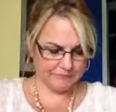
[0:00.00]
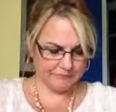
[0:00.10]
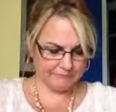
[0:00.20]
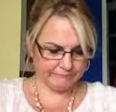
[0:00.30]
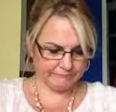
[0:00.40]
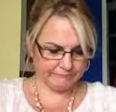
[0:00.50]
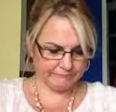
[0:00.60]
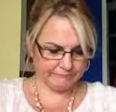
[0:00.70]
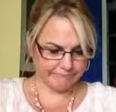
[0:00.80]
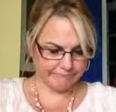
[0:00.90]

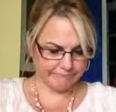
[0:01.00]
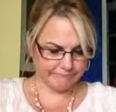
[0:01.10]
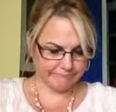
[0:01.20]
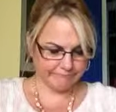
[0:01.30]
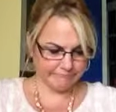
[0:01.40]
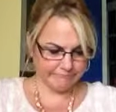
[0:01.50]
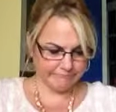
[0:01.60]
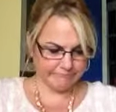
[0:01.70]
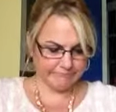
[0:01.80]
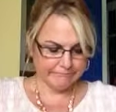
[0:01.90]

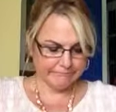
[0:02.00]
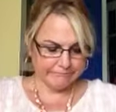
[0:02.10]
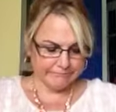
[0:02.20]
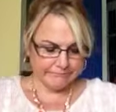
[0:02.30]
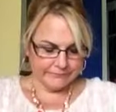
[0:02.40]
(silence)